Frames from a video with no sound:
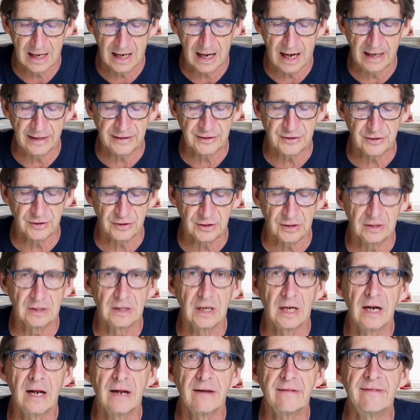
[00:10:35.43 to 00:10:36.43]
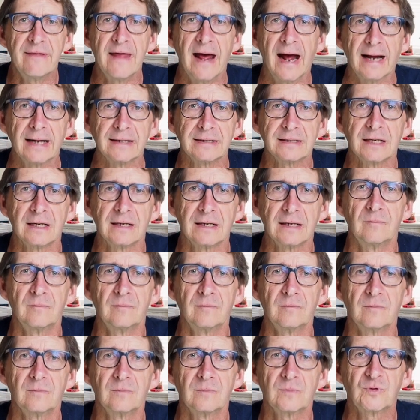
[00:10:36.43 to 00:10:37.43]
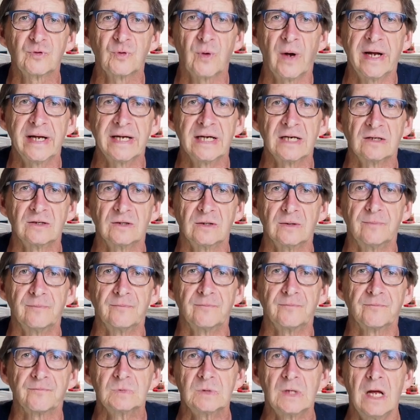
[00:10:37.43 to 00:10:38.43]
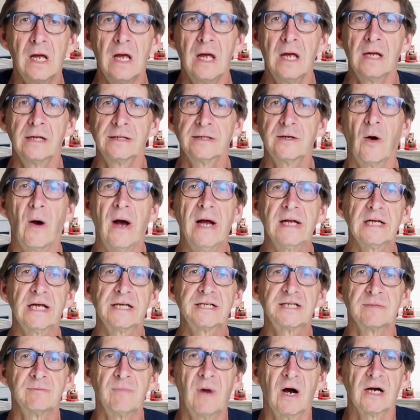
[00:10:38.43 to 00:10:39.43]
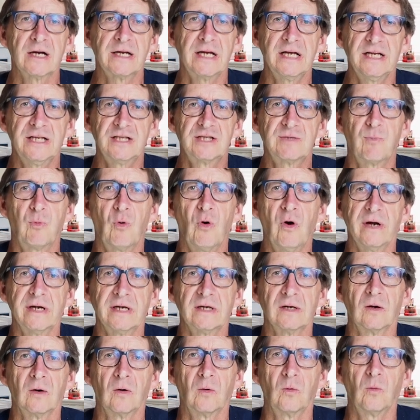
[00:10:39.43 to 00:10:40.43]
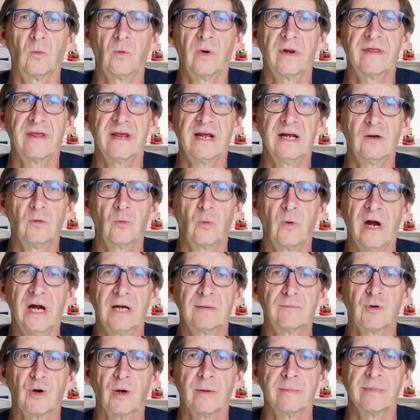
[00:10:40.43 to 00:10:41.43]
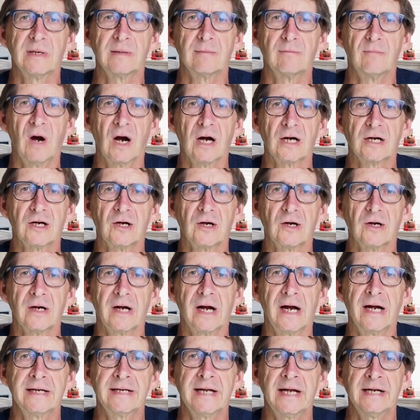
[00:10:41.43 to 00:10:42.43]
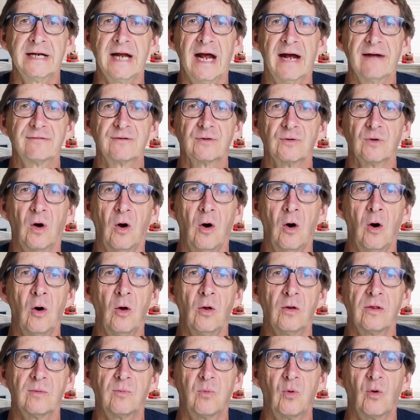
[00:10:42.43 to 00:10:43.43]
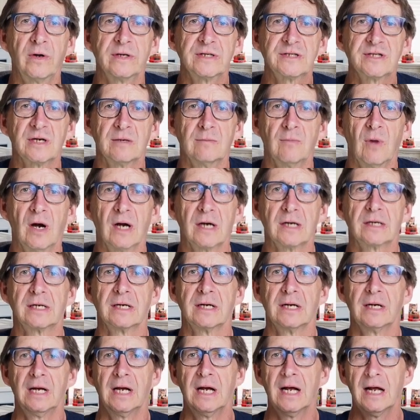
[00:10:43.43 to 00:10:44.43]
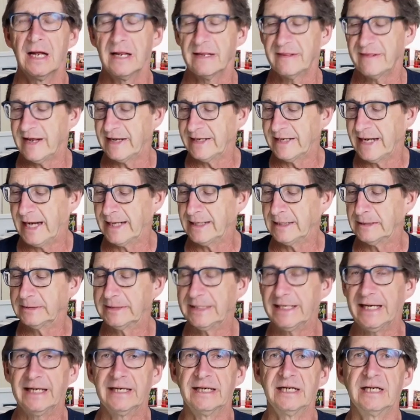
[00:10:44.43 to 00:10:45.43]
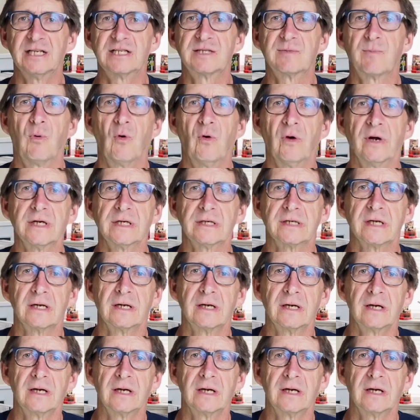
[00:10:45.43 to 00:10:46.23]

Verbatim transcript: under that triangle. Now I like to mark each point with a red permanent marker, and then after all the points are marked, then annotate each point,